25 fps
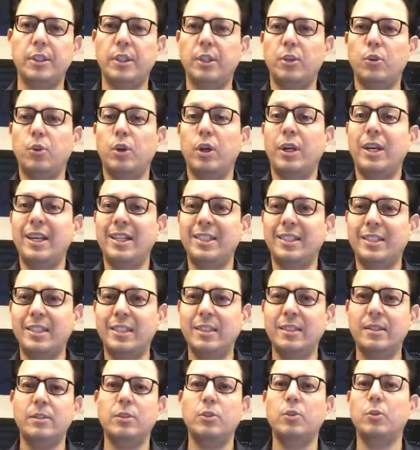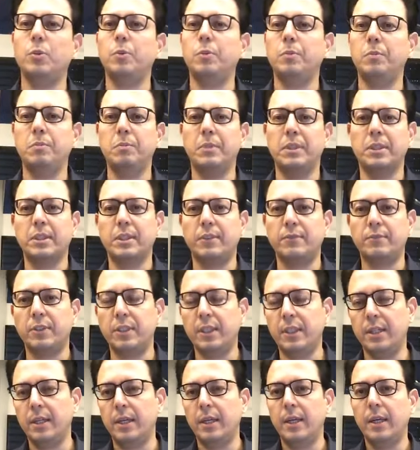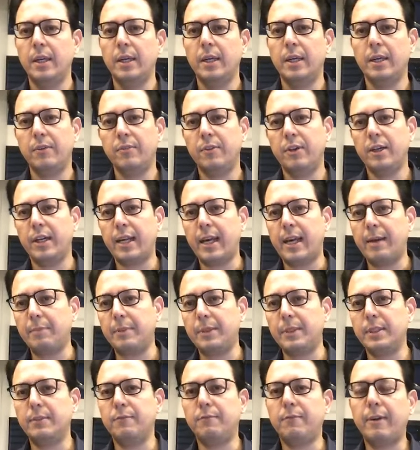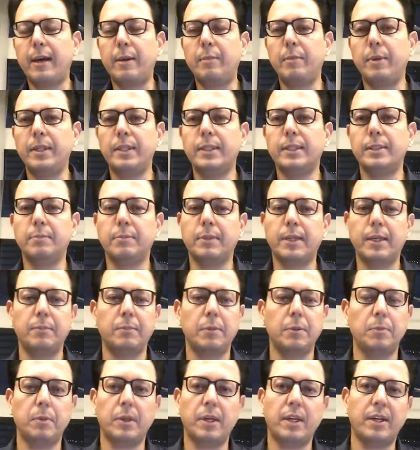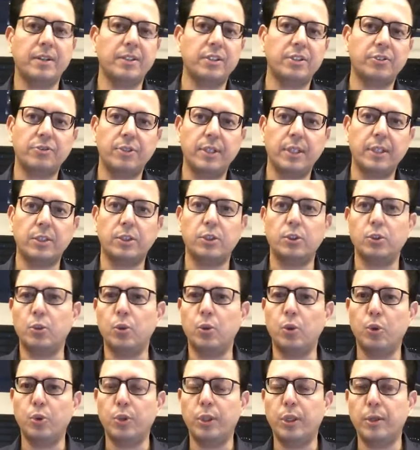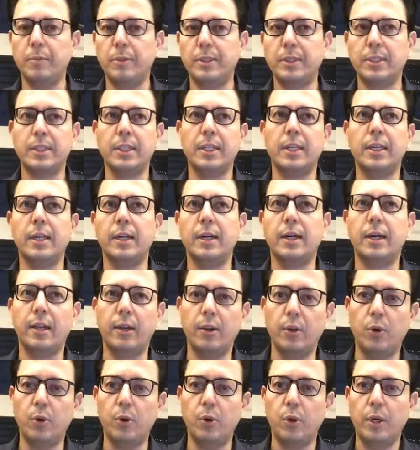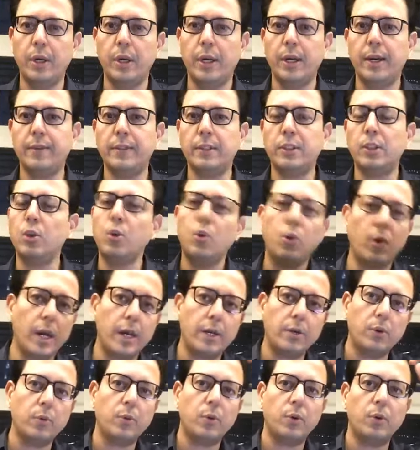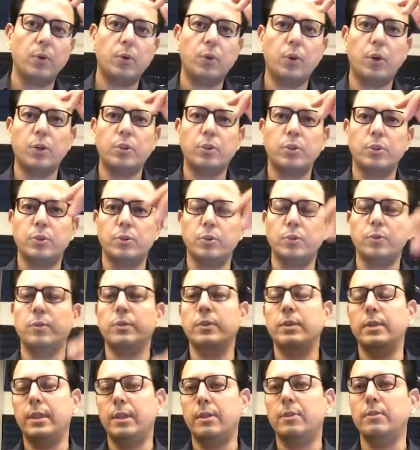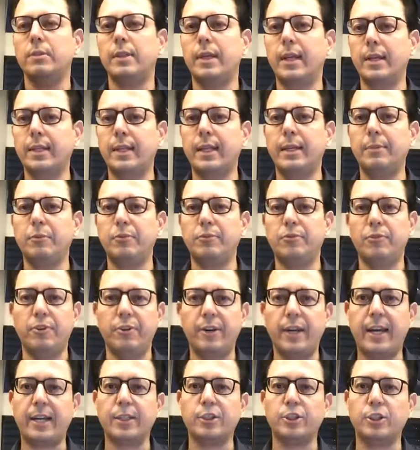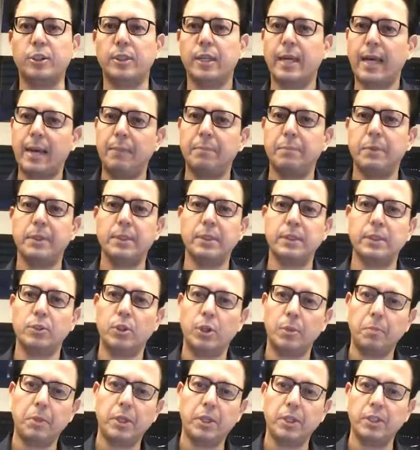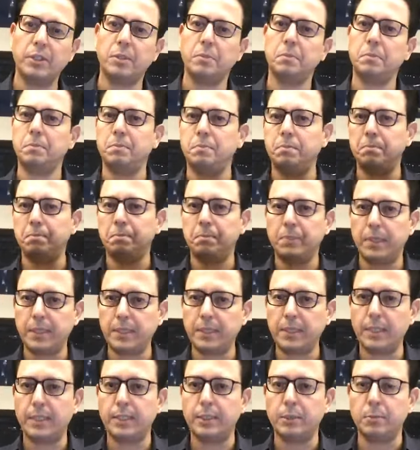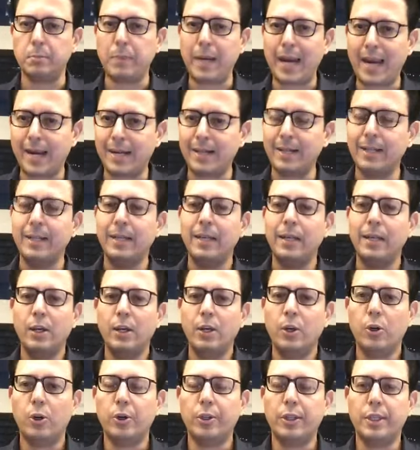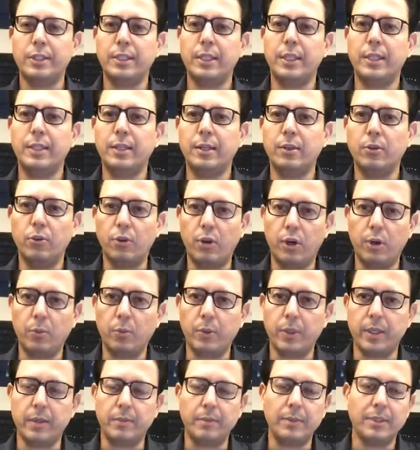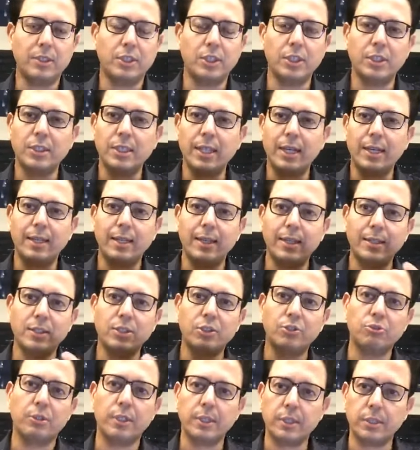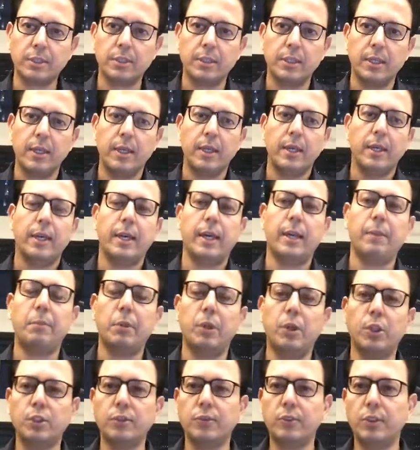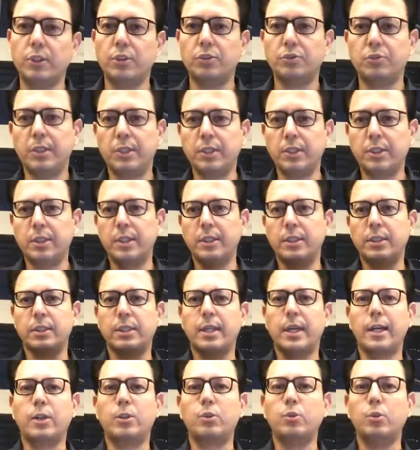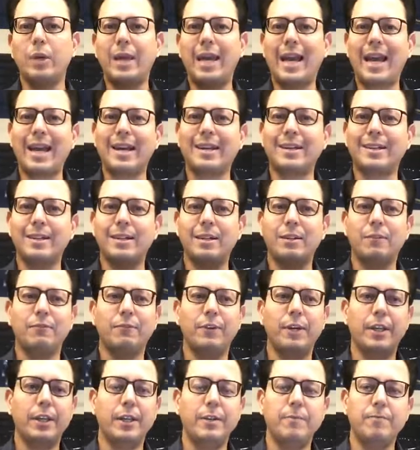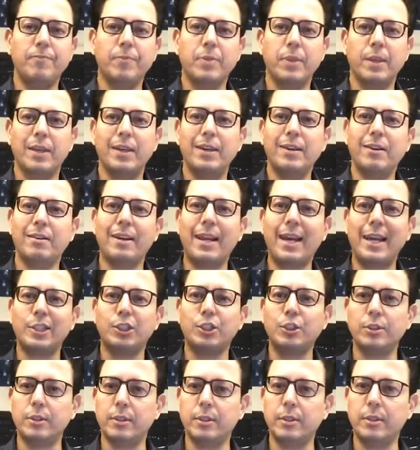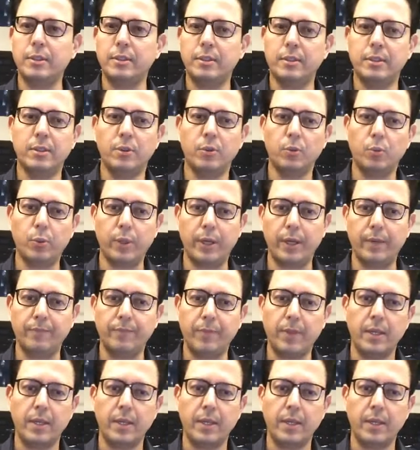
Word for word: They don't listen. You must have seen, even it happens in families. Sometimes people are stressed. You go to them and say hello, and they say, no, I don't want to talk to you. Now, that type of a reaction happens, not because the person is bad or there's anything wrong with them. It's just that they're stressed. And because of the stress, they start to act in a very irrational way.